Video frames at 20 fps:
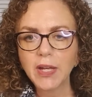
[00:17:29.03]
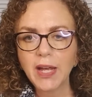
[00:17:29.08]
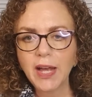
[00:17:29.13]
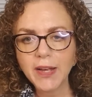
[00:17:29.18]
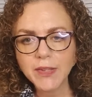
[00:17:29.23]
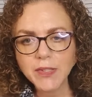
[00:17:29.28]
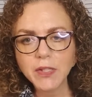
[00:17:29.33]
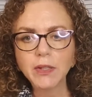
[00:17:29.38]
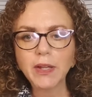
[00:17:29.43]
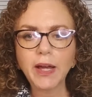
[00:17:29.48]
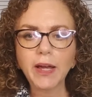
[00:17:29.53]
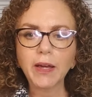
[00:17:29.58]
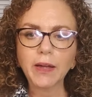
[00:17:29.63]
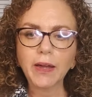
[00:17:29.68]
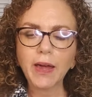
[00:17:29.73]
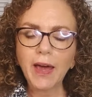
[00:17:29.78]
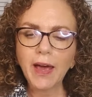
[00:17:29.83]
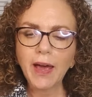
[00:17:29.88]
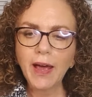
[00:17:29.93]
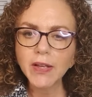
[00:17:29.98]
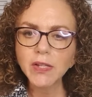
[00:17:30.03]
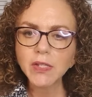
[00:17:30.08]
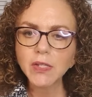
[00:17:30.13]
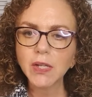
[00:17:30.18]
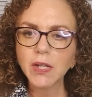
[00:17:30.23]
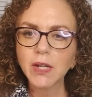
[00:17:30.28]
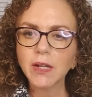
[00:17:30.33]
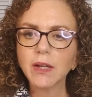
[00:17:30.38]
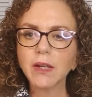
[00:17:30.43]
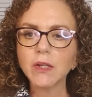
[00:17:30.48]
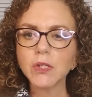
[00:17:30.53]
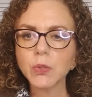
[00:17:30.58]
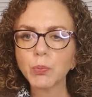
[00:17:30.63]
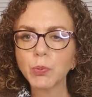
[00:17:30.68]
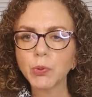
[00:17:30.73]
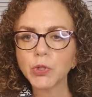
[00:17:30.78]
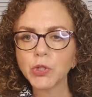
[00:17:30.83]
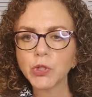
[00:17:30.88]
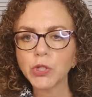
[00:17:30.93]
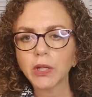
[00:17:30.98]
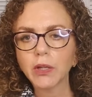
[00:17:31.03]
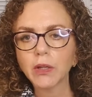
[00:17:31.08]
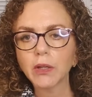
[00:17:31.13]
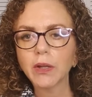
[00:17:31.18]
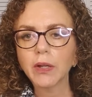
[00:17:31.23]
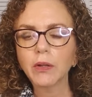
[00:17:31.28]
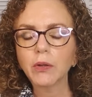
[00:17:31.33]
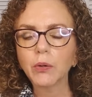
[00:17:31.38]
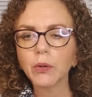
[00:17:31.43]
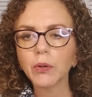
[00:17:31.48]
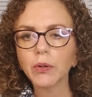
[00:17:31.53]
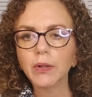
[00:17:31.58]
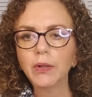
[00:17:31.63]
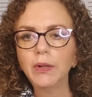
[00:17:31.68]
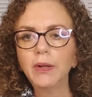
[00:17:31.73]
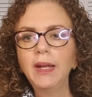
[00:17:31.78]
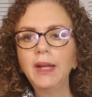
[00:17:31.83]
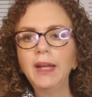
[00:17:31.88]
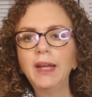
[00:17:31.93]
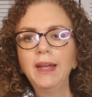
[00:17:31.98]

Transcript: Azelaic acid is particularly good